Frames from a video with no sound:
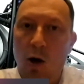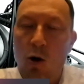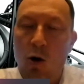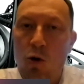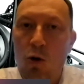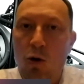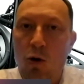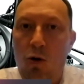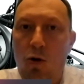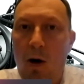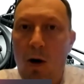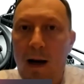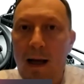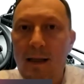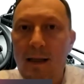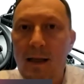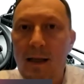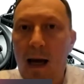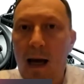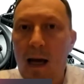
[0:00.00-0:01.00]
good,
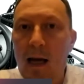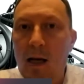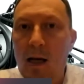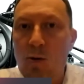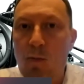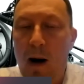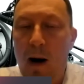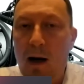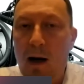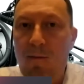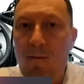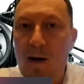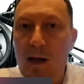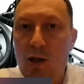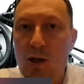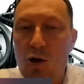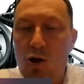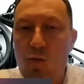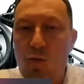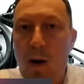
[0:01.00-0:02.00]
let's say, smart
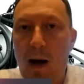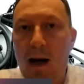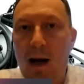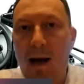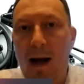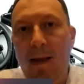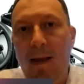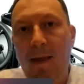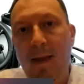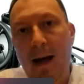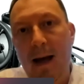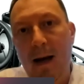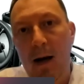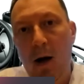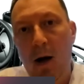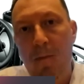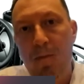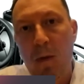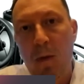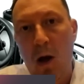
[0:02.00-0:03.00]
feature spec and then
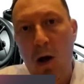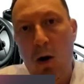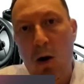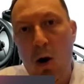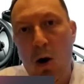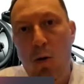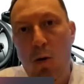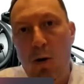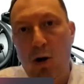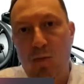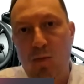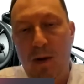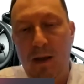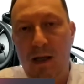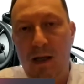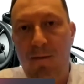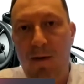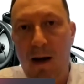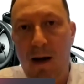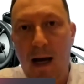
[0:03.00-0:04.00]
a lower
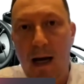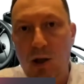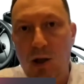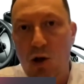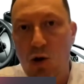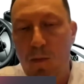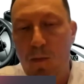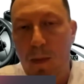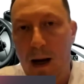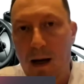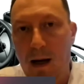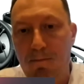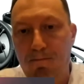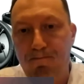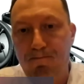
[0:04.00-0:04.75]
specification spec.